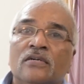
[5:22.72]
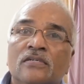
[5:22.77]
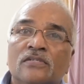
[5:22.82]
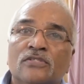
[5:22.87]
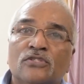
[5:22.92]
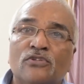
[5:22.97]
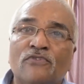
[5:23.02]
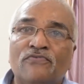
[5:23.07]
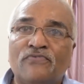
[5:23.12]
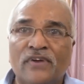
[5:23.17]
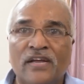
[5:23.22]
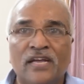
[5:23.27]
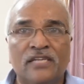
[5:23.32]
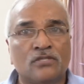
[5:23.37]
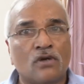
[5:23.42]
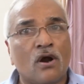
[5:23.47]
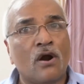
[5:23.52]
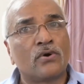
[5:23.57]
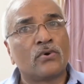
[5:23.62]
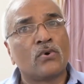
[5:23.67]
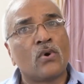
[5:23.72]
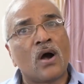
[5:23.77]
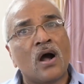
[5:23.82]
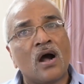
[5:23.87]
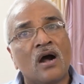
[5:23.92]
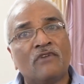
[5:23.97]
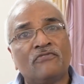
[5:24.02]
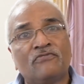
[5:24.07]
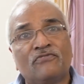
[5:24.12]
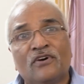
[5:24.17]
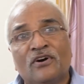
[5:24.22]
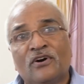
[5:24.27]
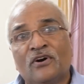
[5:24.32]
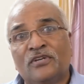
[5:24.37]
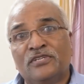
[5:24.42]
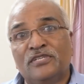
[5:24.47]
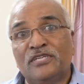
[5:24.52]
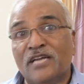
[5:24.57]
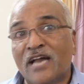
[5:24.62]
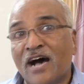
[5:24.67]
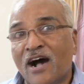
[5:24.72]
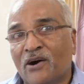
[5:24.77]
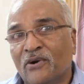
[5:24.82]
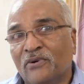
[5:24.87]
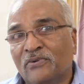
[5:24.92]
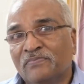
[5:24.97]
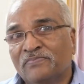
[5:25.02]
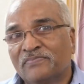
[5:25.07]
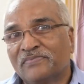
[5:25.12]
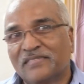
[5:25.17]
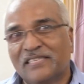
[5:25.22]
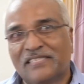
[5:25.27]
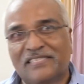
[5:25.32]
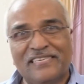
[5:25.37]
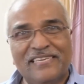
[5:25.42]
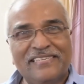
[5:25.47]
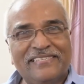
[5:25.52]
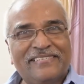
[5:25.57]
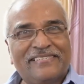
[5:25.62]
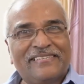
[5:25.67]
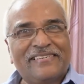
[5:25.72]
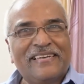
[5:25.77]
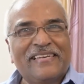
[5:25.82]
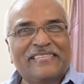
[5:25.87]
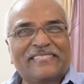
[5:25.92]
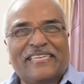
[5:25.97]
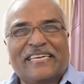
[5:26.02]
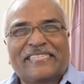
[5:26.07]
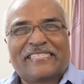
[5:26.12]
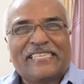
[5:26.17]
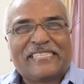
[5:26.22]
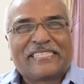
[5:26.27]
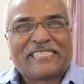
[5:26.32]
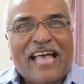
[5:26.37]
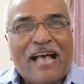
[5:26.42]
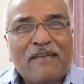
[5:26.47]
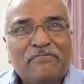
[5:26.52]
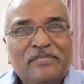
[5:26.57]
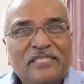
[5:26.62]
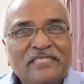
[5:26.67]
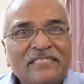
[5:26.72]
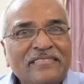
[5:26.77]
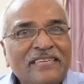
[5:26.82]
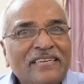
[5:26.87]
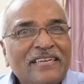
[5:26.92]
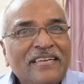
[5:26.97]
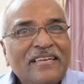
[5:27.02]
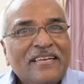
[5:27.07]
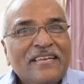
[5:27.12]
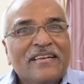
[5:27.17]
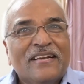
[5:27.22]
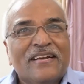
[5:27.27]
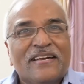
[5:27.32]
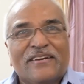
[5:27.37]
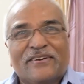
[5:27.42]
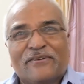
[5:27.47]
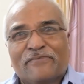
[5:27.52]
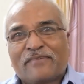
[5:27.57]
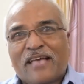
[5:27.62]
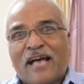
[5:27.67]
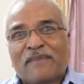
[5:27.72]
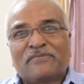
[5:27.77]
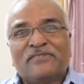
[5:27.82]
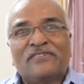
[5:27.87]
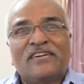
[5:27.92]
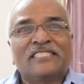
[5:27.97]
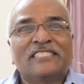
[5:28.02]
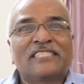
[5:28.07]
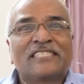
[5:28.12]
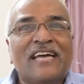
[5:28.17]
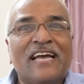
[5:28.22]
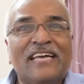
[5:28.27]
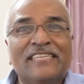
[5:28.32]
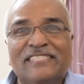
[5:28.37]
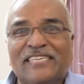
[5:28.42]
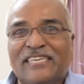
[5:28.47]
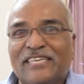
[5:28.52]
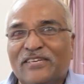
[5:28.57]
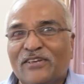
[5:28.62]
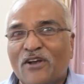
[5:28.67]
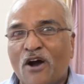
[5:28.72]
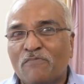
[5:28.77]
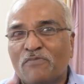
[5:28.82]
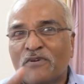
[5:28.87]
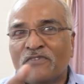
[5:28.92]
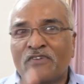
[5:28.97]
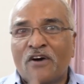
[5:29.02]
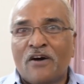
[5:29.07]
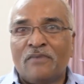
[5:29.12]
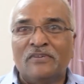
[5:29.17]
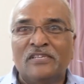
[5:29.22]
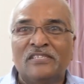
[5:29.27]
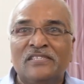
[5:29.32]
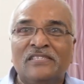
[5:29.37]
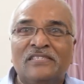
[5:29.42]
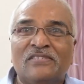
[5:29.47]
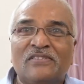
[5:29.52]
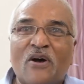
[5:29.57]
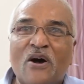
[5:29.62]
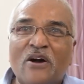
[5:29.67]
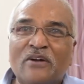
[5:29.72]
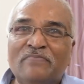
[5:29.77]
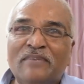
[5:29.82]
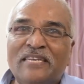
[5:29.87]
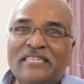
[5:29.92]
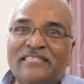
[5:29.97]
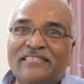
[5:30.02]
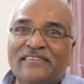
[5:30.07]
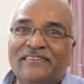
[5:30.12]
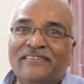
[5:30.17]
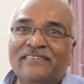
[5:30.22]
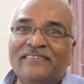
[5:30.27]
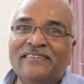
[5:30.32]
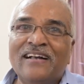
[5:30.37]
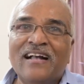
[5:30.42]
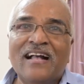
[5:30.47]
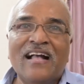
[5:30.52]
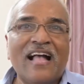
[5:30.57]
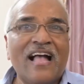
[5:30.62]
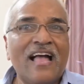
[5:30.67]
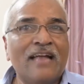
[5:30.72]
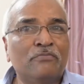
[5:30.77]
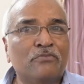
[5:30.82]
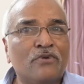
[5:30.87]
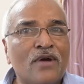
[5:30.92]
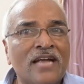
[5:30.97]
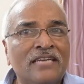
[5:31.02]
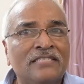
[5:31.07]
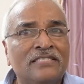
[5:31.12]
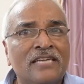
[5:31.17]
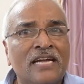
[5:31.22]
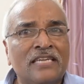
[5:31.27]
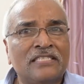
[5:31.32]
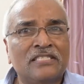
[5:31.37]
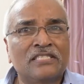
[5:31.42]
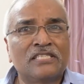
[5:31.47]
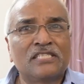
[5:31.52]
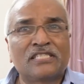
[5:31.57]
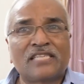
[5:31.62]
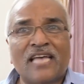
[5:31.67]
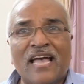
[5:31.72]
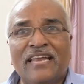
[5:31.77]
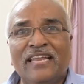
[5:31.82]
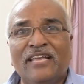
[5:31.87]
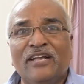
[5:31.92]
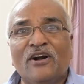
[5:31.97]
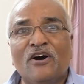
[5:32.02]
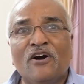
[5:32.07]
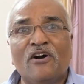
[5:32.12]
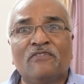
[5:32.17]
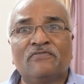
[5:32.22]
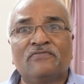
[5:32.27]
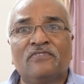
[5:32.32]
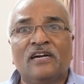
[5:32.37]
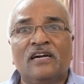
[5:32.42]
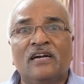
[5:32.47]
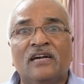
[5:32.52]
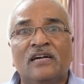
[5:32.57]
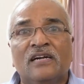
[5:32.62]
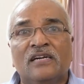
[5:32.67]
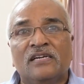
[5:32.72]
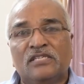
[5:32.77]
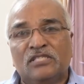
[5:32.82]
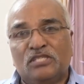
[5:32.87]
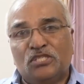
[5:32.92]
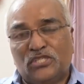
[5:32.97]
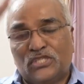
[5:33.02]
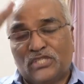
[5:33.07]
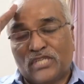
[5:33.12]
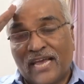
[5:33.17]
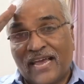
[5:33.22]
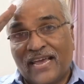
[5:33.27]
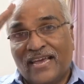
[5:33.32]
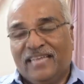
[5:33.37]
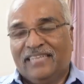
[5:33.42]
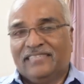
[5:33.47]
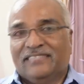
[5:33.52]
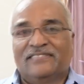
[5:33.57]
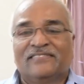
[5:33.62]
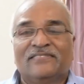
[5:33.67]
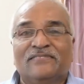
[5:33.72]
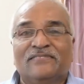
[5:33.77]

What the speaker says: So friends, au revoir for now. This is Success Captain, Group Captain Ranjit Isaac, your performance augmenter and brand strategist signing off. Jai Hind.